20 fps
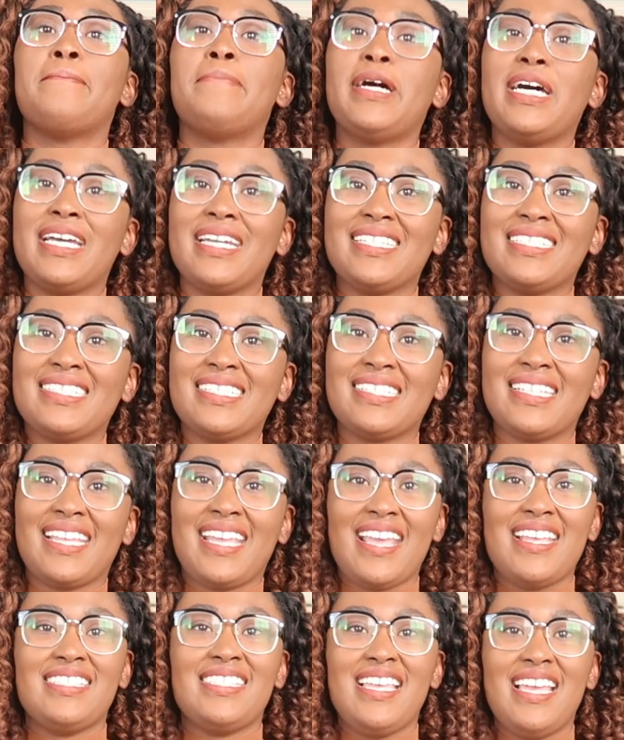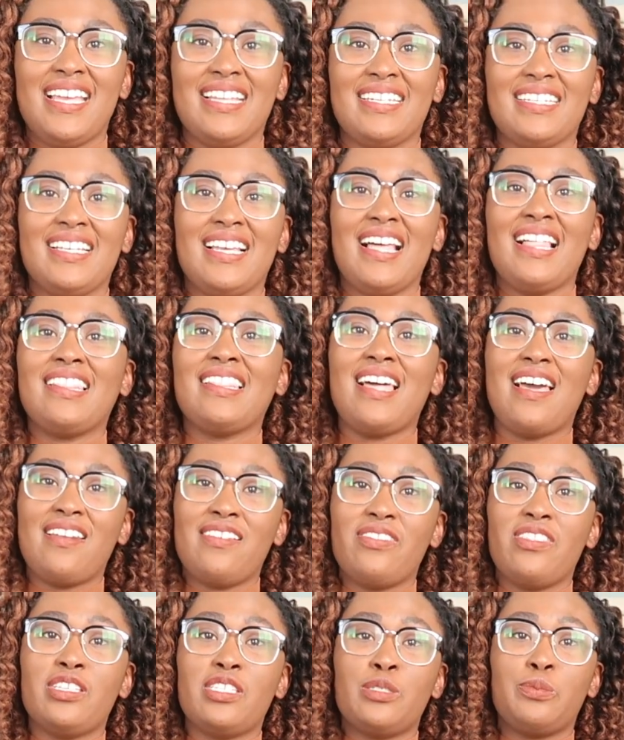But, like I said, a lot
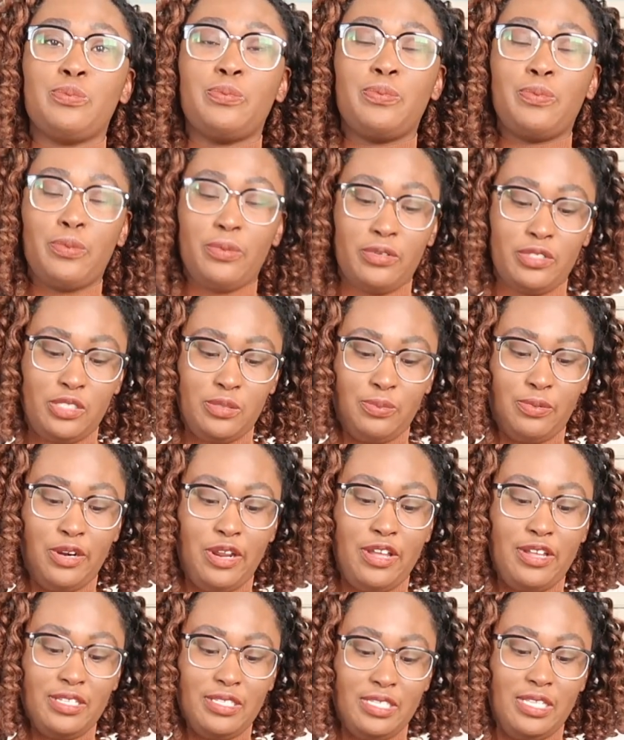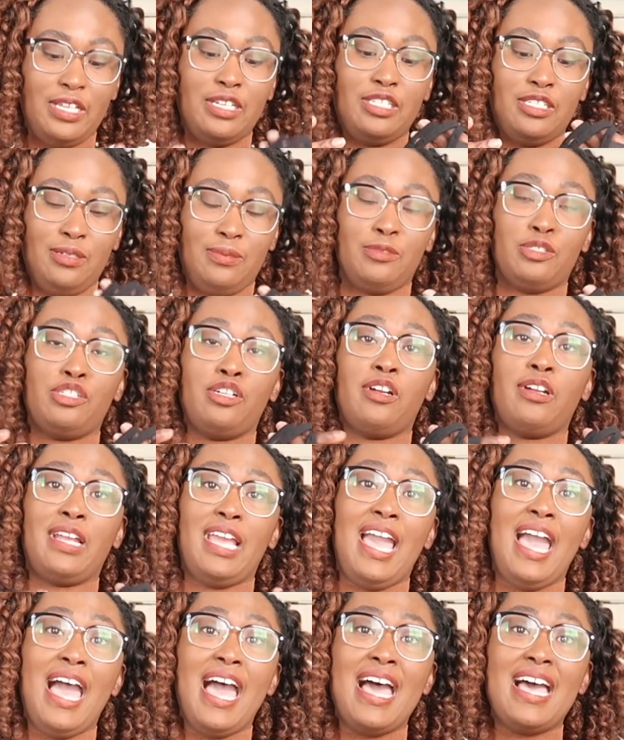of the sports bras that
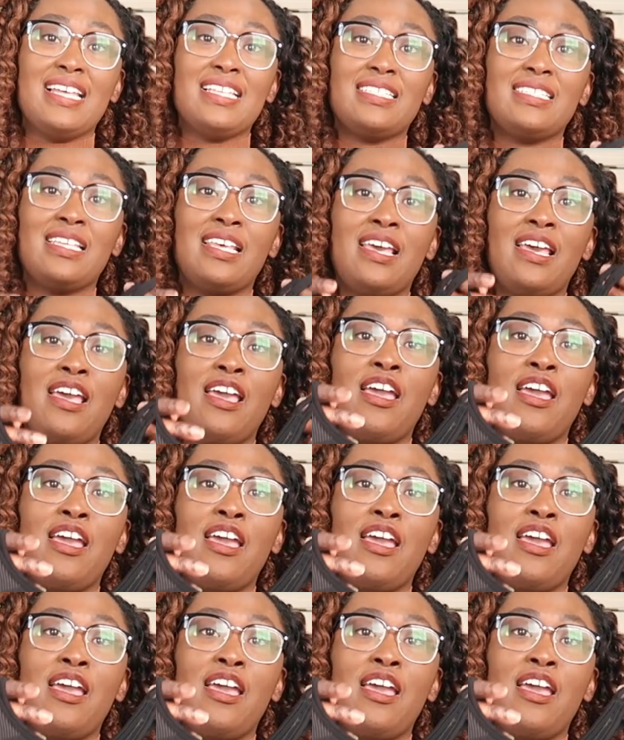Gymshark has,